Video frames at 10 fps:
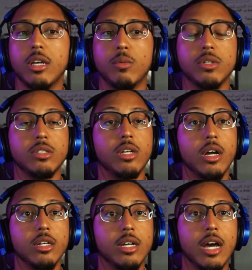It was
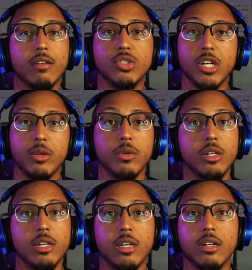done kind of
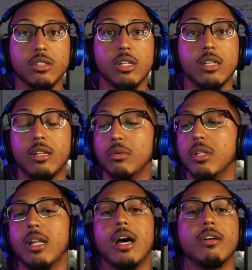genuinely. There's a there
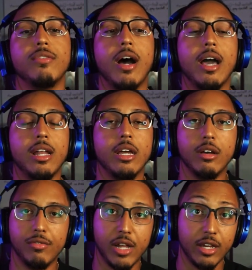was a lot of
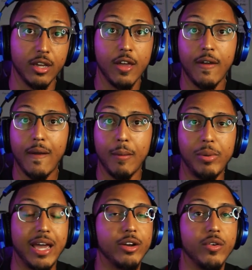highlight of like
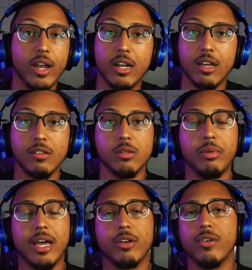black creatives
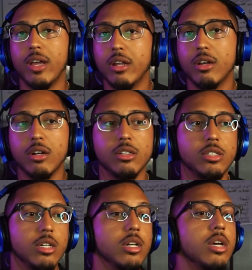and black
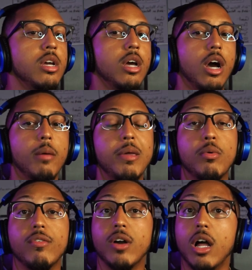creators and uh,
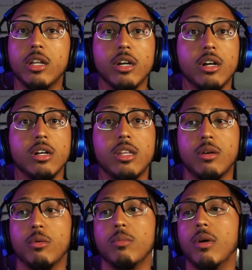people of color.
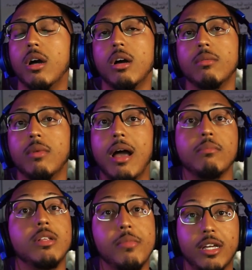They were um,
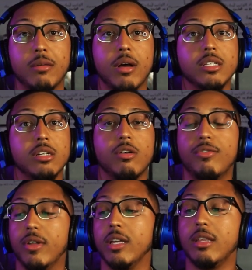I'm Dominican
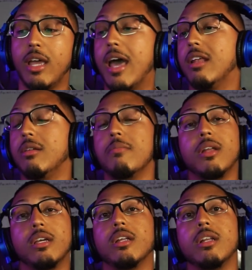myself. Like they had a
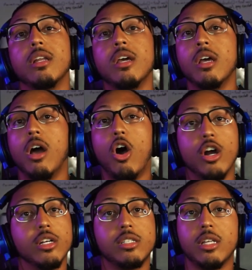Dominican
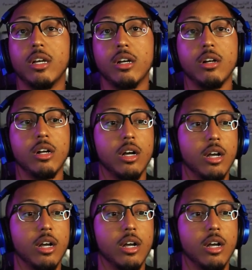artist there.